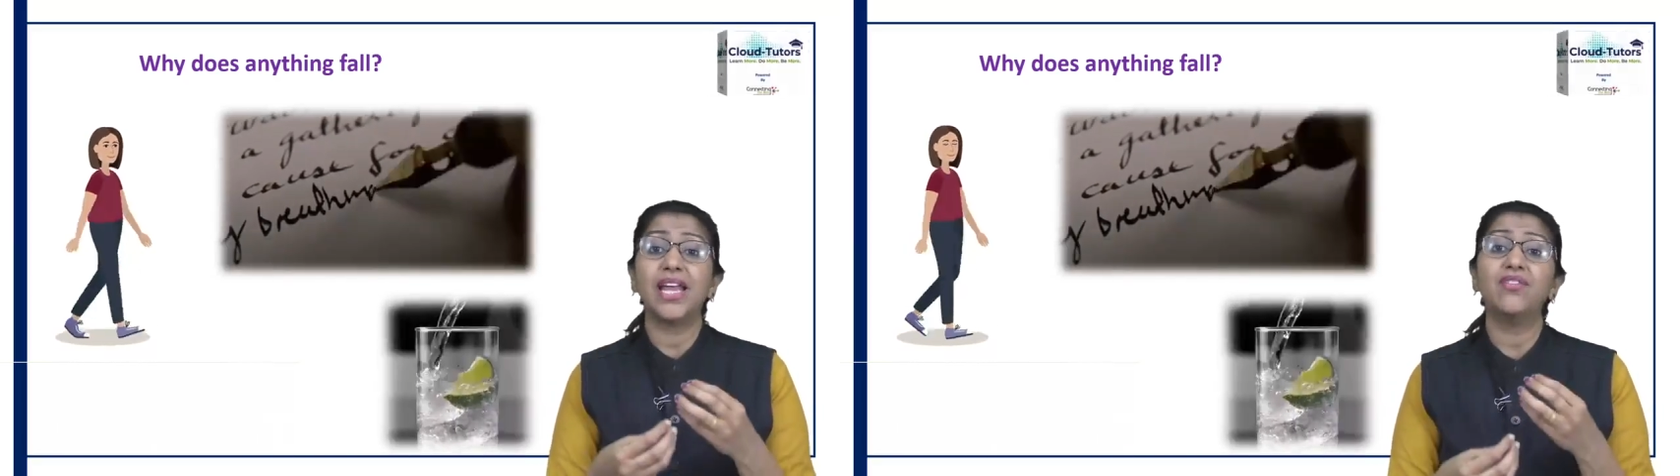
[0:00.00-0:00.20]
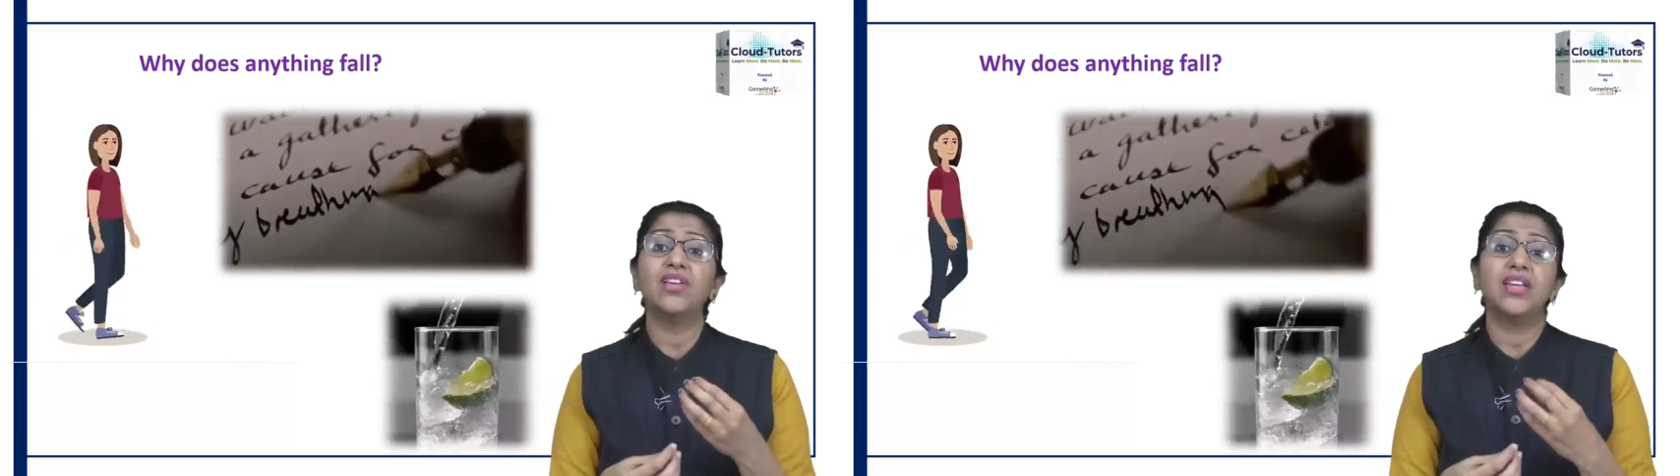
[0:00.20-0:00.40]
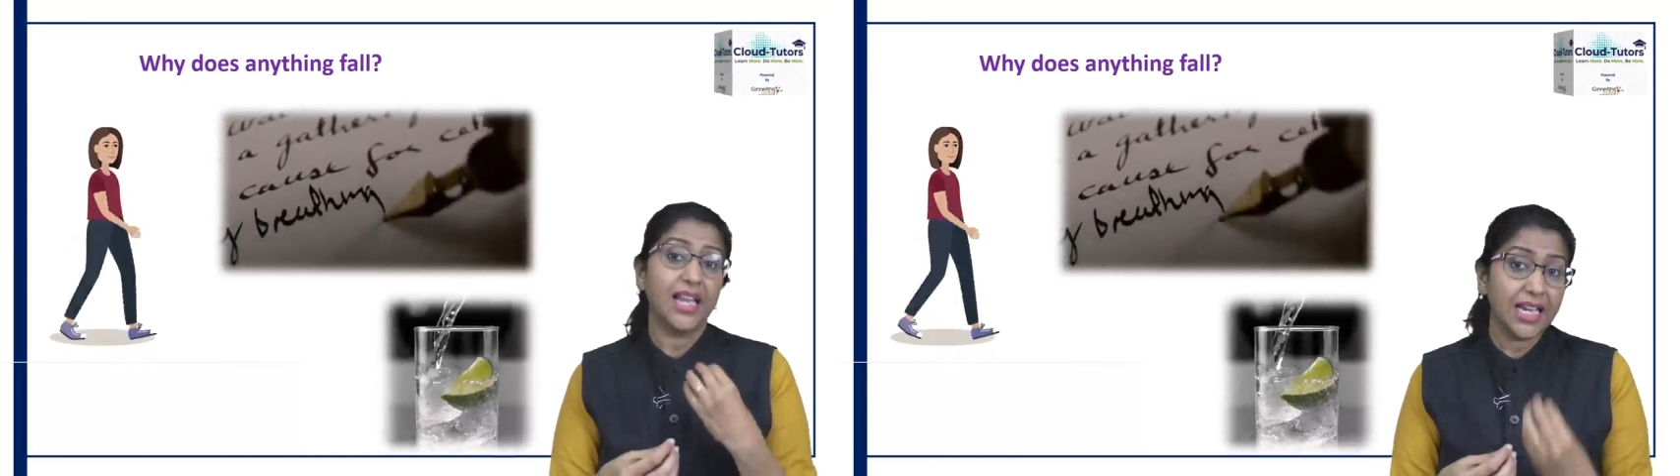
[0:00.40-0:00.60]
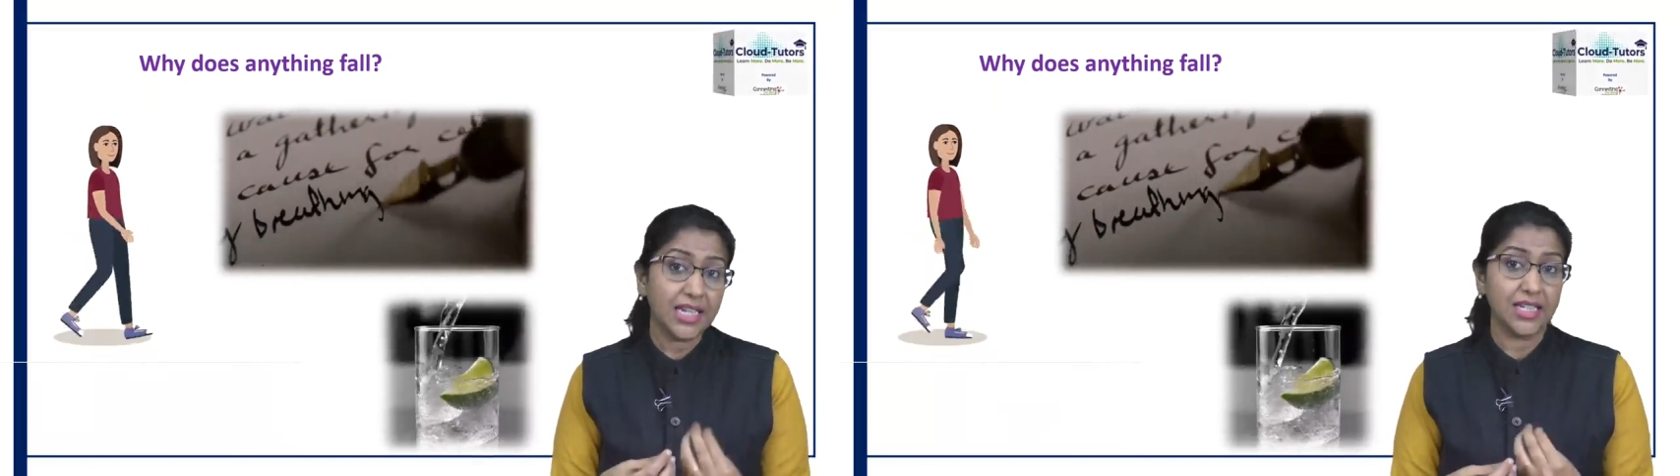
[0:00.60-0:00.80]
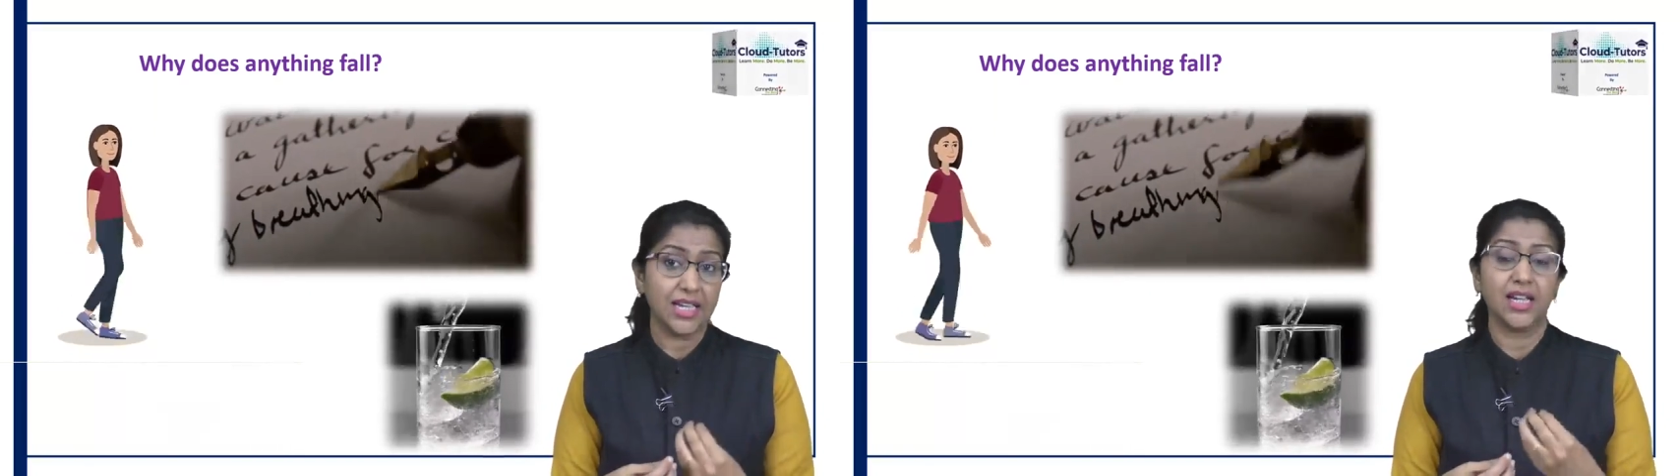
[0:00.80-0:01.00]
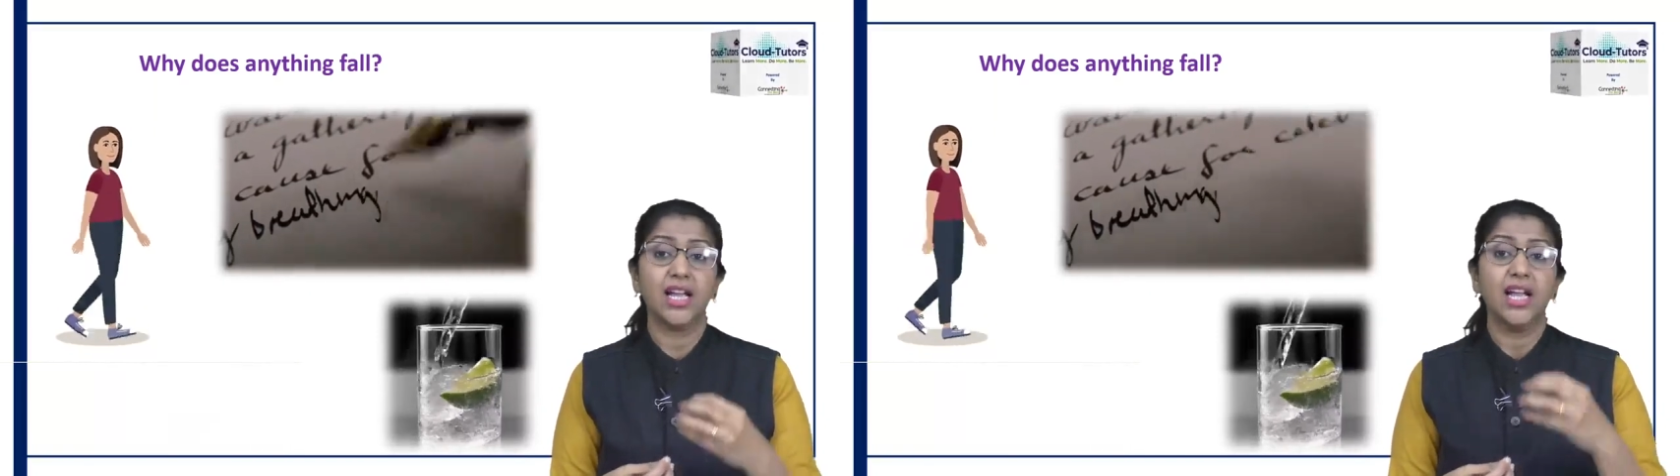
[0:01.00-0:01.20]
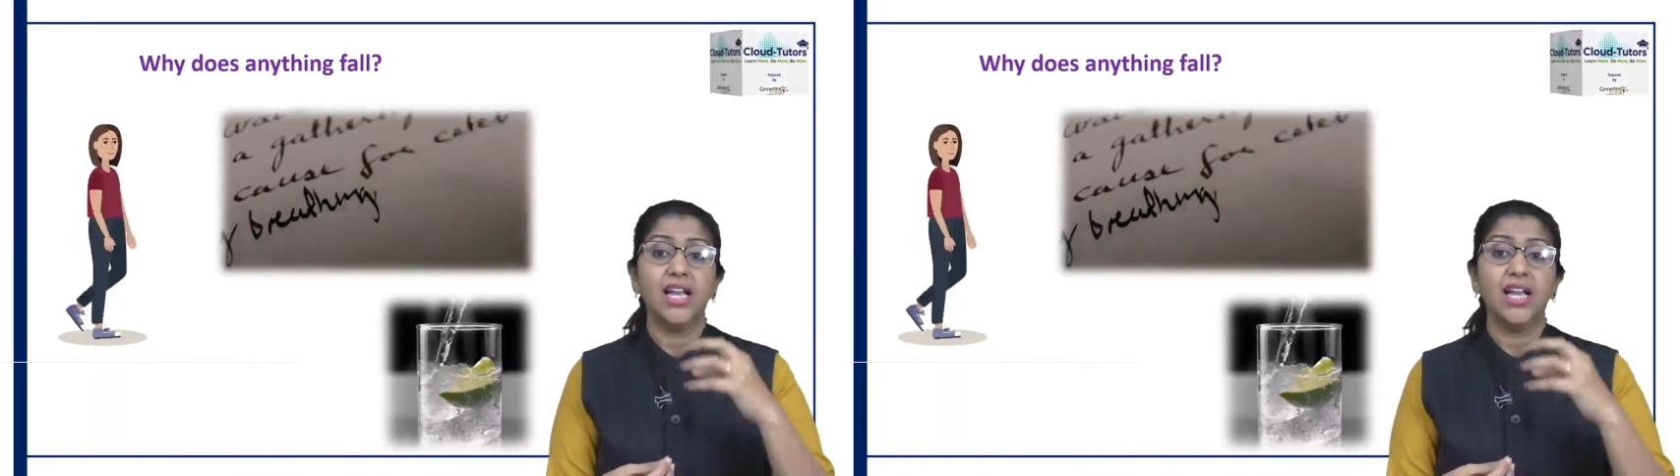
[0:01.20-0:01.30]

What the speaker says: even eating,